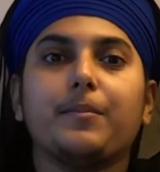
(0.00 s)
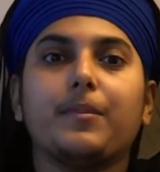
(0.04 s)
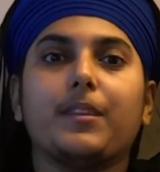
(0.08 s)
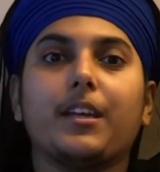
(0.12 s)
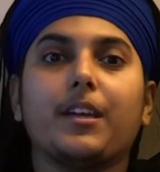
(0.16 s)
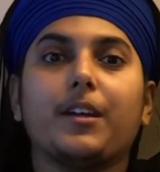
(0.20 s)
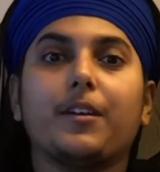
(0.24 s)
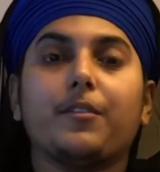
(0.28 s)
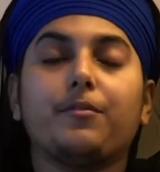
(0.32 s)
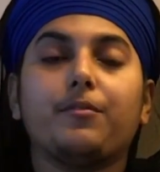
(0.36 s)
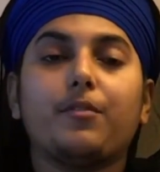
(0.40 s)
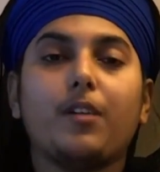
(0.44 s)

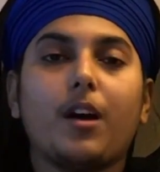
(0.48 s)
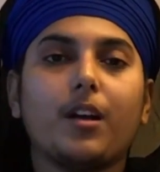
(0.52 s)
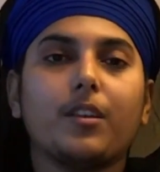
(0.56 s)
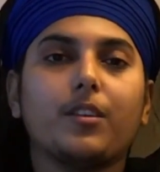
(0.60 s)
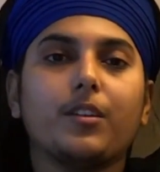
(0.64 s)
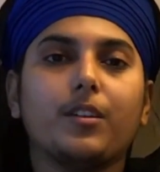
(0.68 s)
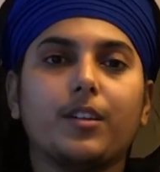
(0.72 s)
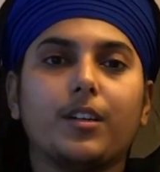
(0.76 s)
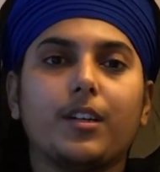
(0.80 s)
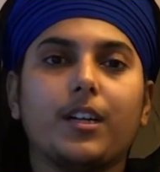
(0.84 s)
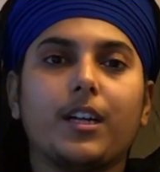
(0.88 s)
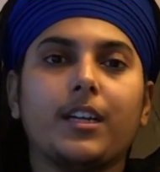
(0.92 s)
their
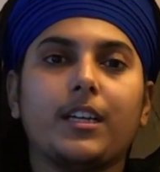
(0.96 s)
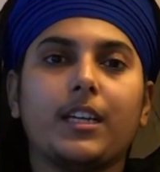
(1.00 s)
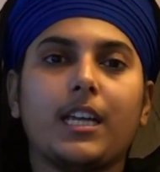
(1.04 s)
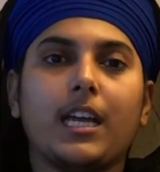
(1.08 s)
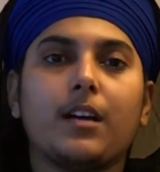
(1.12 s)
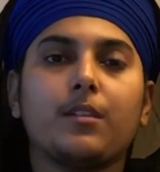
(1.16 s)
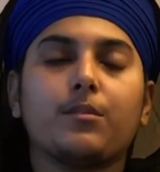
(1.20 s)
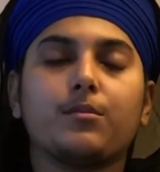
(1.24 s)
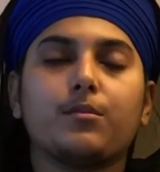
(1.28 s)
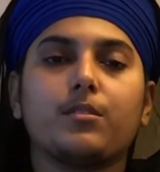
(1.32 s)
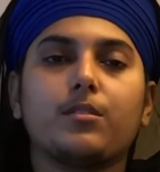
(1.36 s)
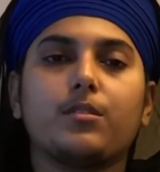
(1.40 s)
father
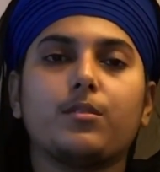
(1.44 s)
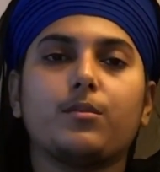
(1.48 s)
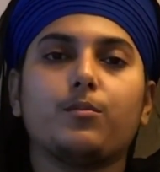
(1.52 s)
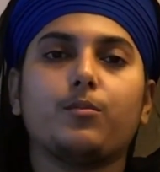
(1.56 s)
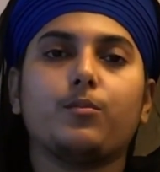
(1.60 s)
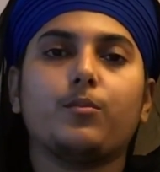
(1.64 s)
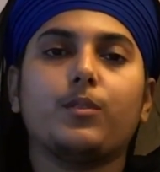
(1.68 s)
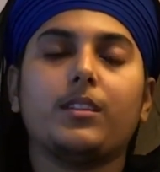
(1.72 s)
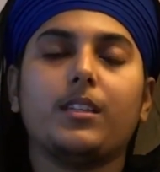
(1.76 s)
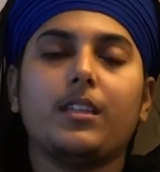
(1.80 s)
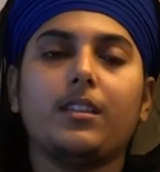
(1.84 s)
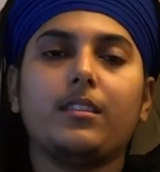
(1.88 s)
announced
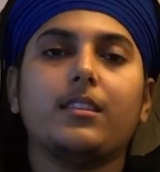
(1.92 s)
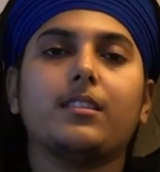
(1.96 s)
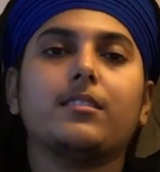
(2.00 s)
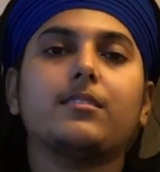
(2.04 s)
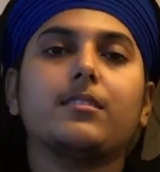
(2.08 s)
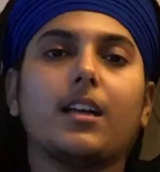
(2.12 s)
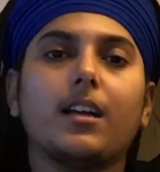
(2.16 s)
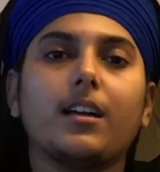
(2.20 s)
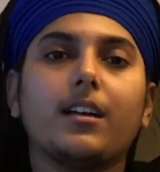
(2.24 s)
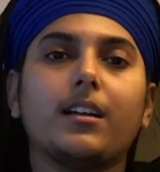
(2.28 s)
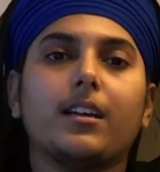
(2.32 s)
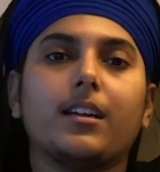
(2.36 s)
within the
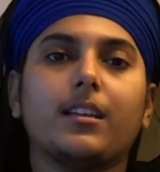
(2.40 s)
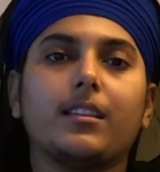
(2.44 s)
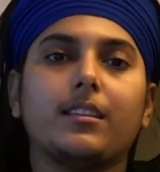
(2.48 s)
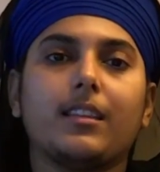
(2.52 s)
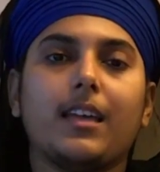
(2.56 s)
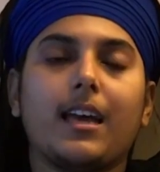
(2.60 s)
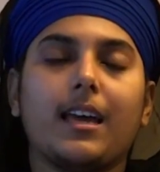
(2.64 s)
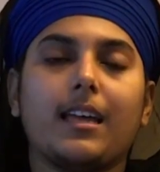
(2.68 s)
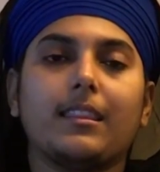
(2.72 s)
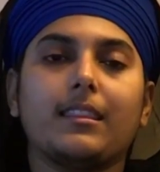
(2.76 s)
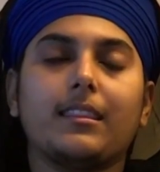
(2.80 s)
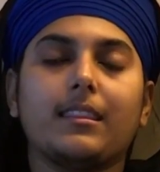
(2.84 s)
Sangha
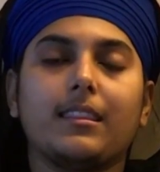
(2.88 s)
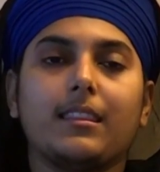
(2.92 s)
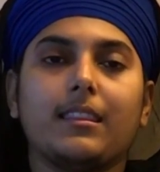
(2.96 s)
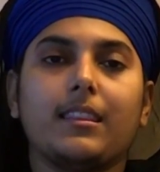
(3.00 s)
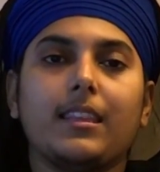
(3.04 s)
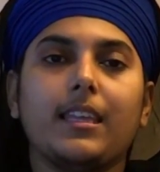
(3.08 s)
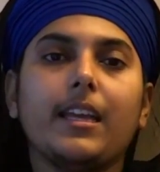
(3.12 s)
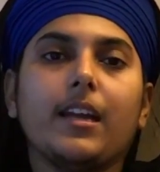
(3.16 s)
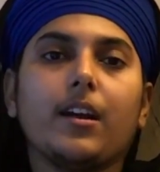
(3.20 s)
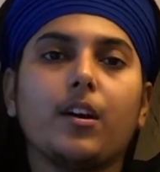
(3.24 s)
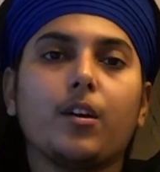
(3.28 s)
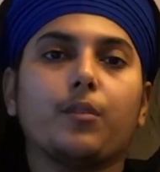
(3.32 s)
that
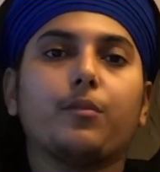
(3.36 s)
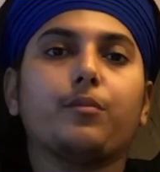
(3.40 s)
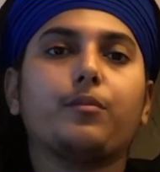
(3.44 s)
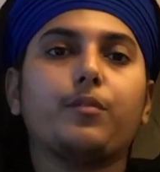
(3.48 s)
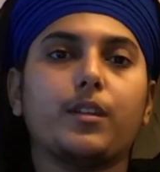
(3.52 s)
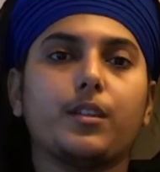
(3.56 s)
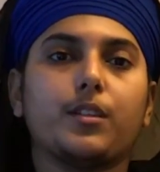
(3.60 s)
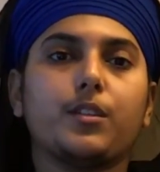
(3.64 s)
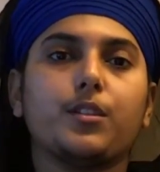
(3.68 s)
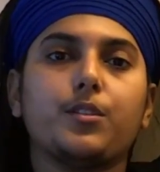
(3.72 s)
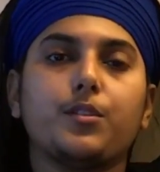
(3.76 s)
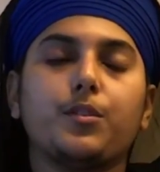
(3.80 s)
they are
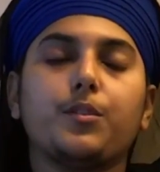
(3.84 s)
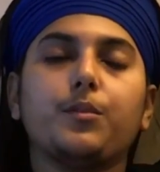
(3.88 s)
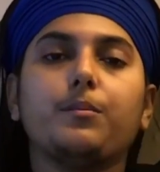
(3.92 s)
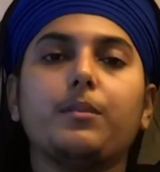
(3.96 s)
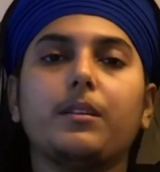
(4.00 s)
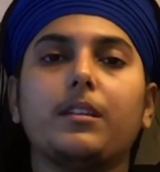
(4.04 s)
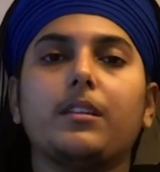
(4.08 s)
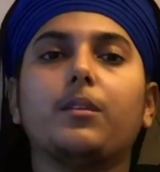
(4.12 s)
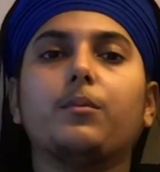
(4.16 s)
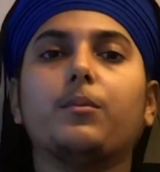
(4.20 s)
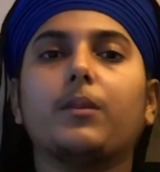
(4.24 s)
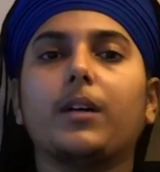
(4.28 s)
fit to
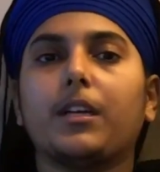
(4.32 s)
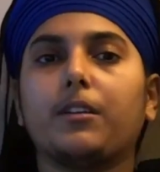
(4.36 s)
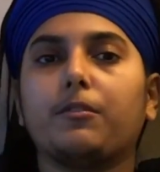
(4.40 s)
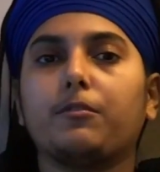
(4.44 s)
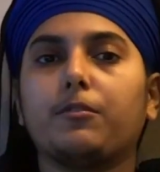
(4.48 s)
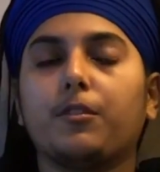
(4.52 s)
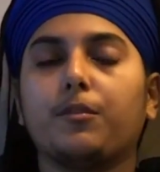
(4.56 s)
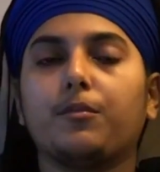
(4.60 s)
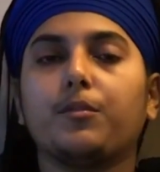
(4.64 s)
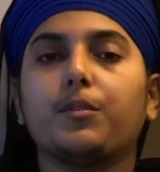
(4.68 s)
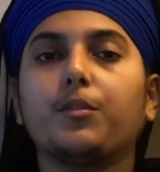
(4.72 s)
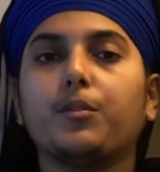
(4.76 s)
be the
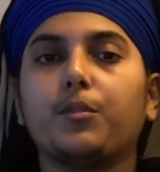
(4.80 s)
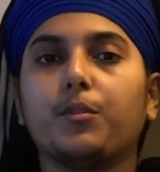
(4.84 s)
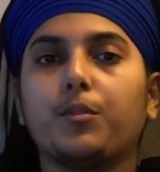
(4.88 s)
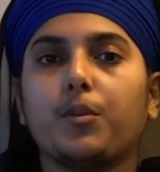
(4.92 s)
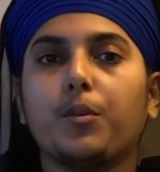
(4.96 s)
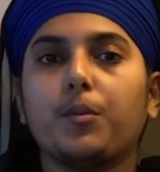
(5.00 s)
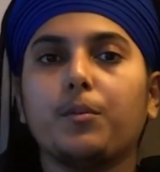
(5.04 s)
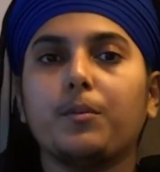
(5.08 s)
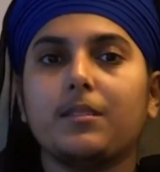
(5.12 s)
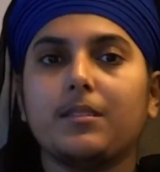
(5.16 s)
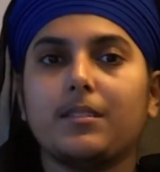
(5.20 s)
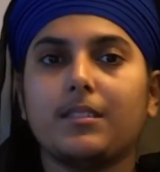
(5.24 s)
wife of Guru
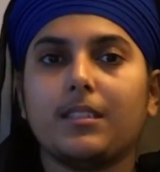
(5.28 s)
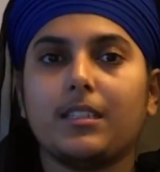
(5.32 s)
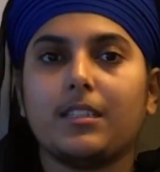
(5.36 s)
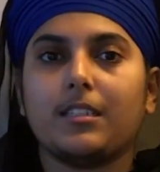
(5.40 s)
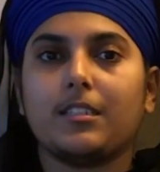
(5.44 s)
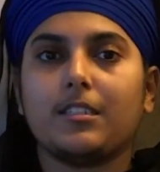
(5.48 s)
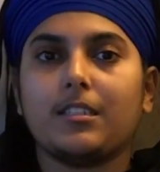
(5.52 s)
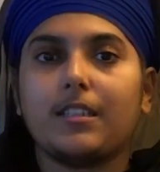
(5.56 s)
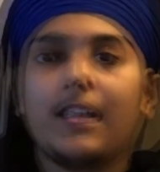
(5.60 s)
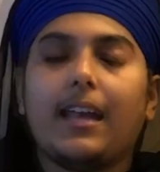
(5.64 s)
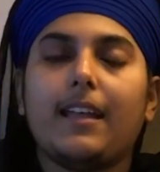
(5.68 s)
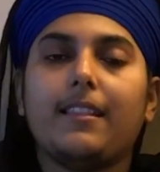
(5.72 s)
Gobind
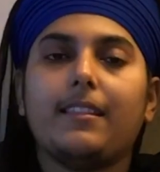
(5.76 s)
Singh Ji.